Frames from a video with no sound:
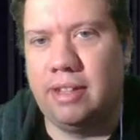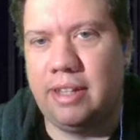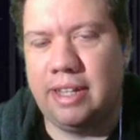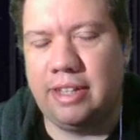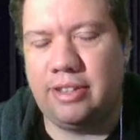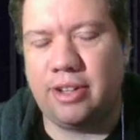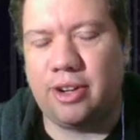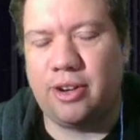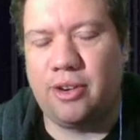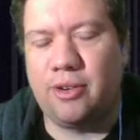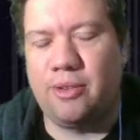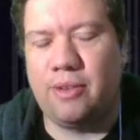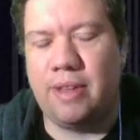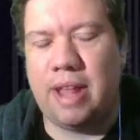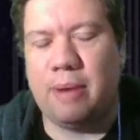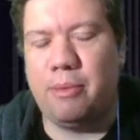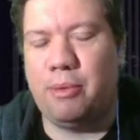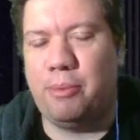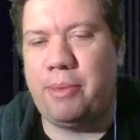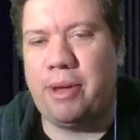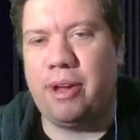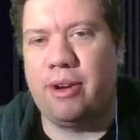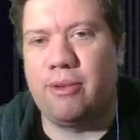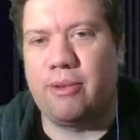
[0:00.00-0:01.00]
That's a, that
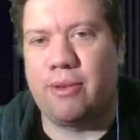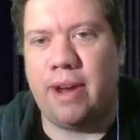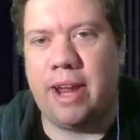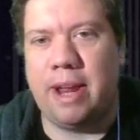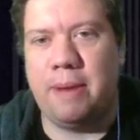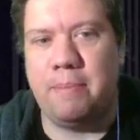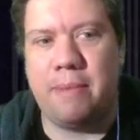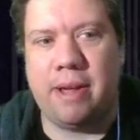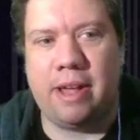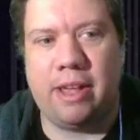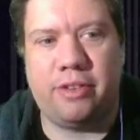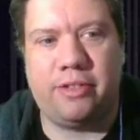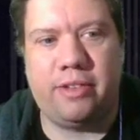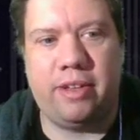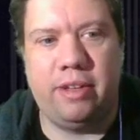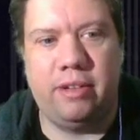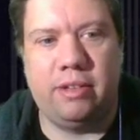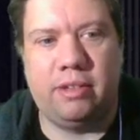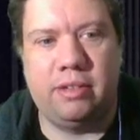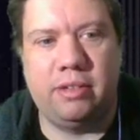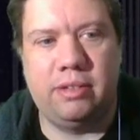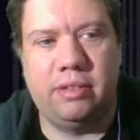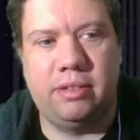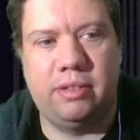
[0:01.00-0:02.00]
would be great. That's
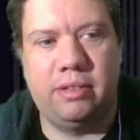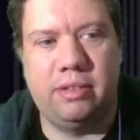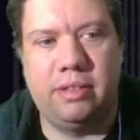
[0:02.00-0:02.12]
cool.